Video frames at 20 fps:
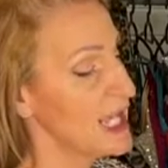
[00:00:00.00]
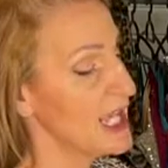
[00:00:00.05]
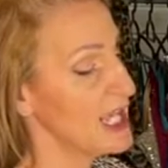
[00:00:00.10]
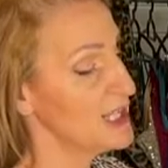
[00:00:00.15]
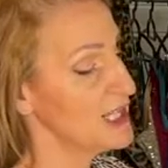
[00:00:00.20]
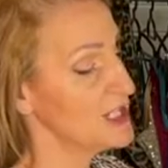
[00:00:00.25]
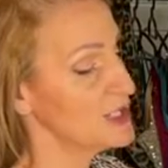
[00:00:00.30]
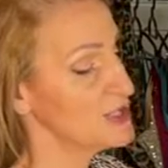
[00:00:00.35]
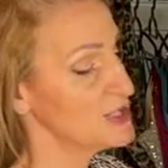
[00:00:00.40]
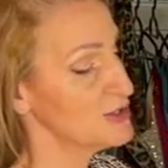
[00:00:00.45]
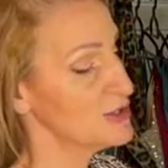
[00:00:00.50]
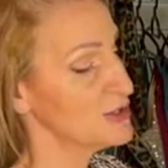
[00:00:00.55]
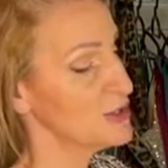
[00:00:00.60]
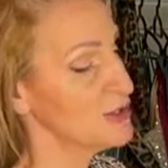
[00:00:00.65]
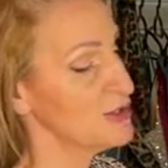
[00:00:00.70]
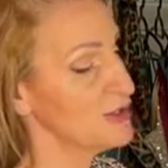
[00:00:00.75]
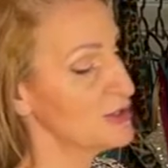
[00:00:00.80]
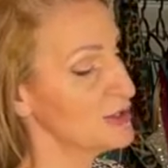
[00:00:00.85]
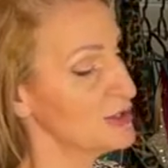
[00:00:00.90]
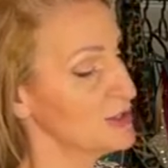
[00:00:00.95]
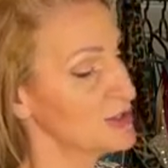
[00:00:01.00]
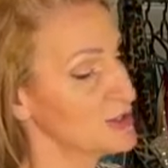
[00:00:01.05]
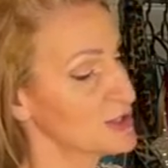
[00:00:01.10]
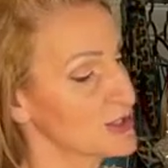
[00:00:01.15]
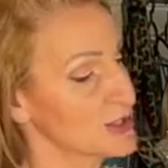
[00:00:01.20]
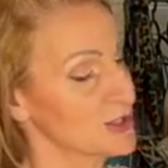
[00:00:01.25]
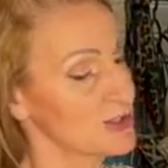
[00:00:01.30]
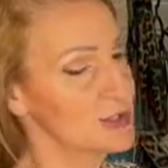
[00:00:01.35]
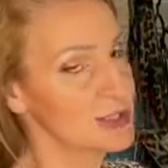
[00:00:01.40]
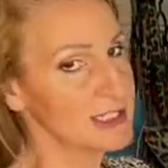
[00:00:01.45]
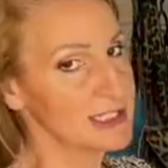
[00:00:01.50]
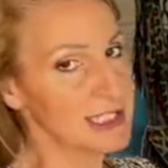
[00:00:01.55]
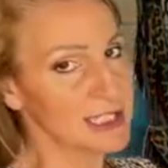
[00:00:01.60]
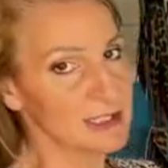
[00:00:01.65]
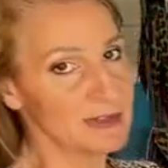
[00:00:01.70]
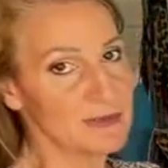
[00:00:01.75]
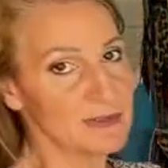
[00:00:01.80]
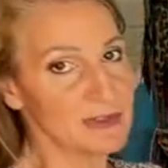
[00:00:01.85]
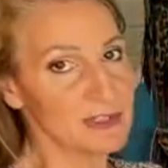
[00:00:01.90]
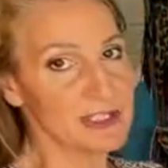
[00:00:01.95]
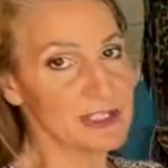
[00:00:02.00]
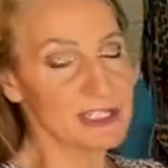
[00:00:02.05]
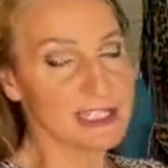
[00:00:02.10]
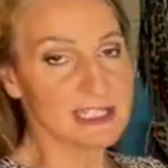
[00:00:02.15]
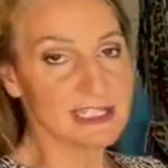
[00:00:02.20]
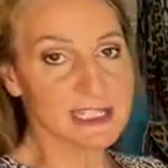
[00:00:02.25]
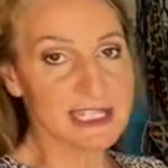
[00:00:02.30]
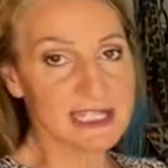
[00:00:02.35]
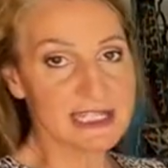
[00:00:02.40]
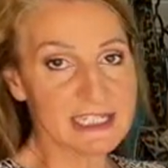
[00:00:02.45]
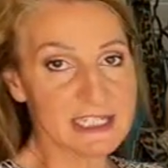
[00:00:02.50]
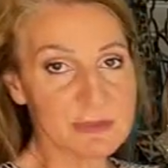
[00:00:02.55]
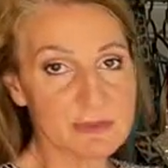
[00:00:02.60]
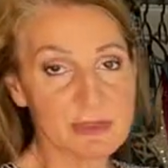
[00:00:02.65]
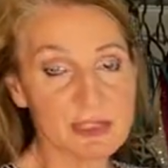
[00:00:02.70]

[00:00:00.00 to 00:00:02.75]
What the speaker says: and then to know that the skirt line fits exactly